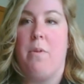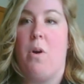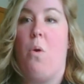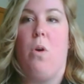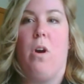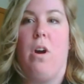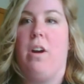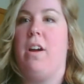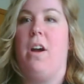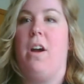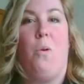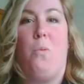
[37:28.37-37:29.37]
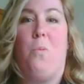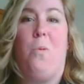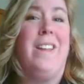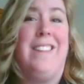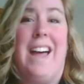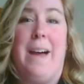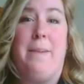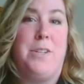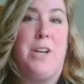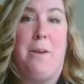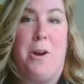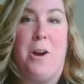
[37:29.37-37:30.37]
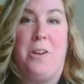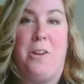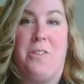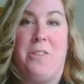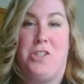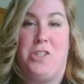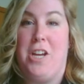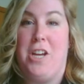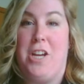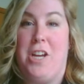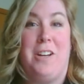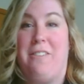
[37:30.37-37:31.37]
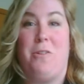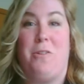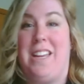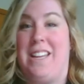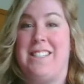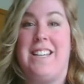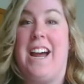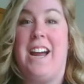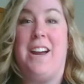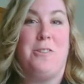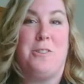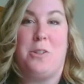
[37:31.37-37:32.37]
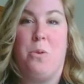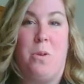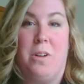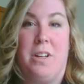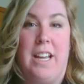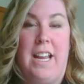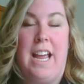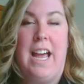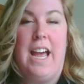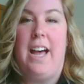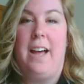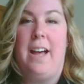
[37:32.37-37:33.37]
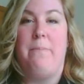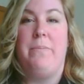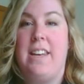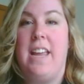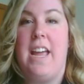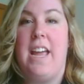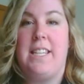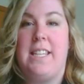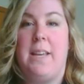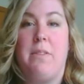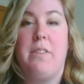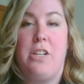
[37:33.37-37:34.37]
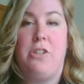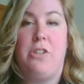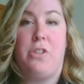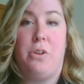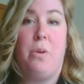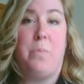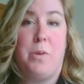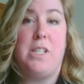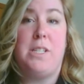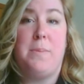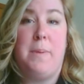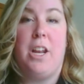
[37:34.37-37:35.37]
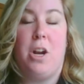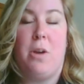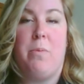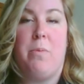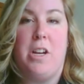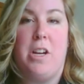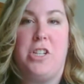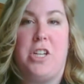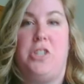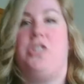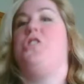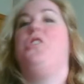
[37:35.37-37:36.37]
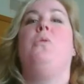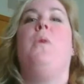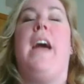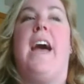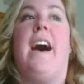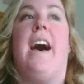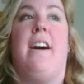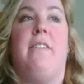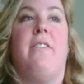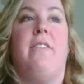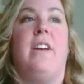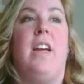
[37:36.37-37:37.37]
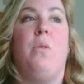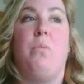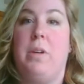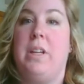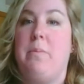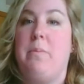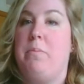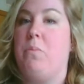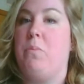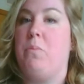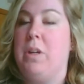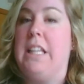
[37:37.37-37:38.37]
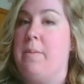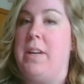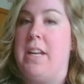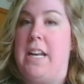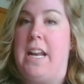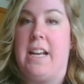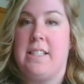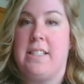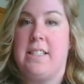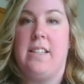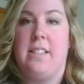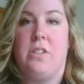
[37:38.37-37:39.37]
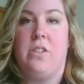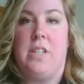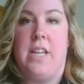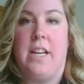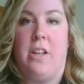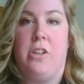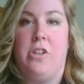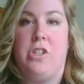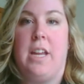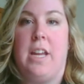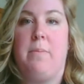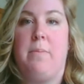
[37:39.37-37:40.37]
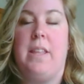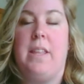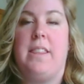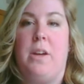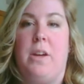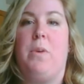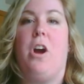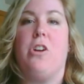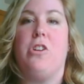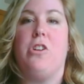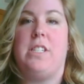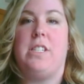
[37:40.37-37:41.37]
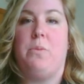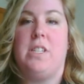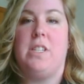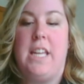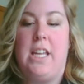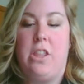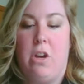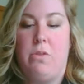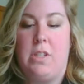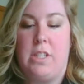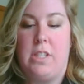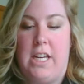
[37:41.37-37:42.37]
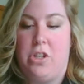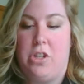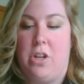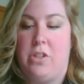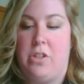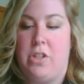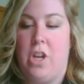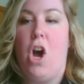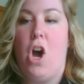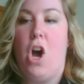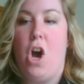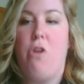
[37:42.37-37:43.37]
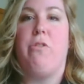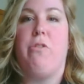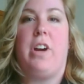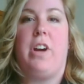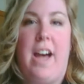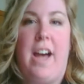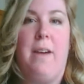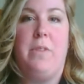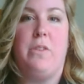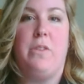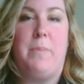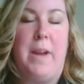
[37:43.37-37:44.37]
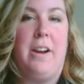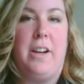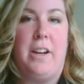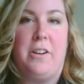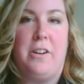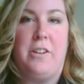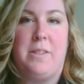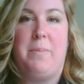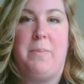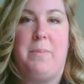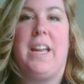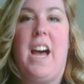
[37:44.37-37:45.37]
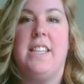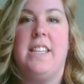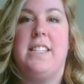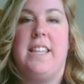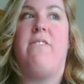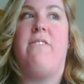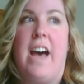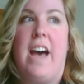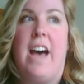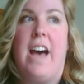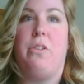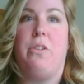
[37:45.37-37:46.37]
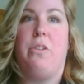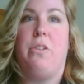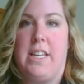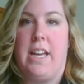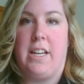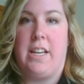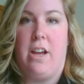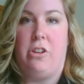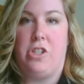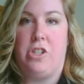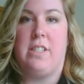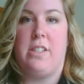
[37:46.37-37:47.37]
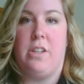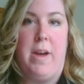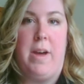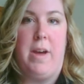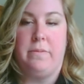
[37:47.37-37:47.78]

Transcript: Or one laptop cart that's shared for the entire school. And some of the teachers who are participating in our project do have really limited access to technology, but we're seeing those teachers overcome those barriers because they value using technology so much.